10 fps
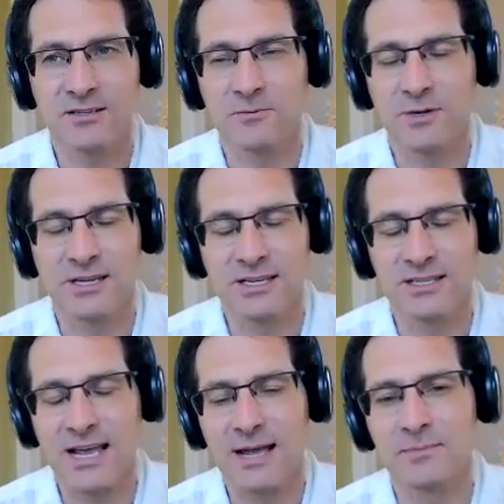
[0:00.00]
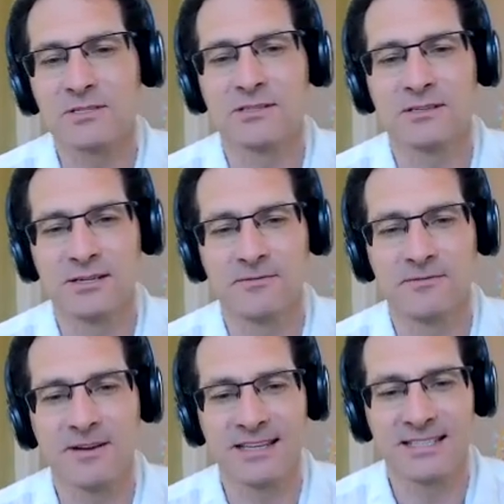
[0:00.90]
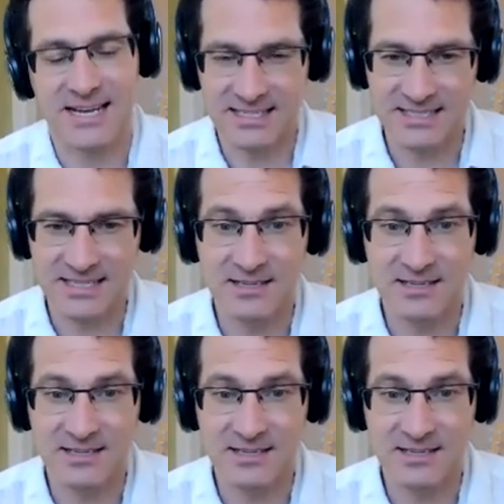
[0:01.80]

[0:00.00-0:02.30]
week is absolutely fantastic.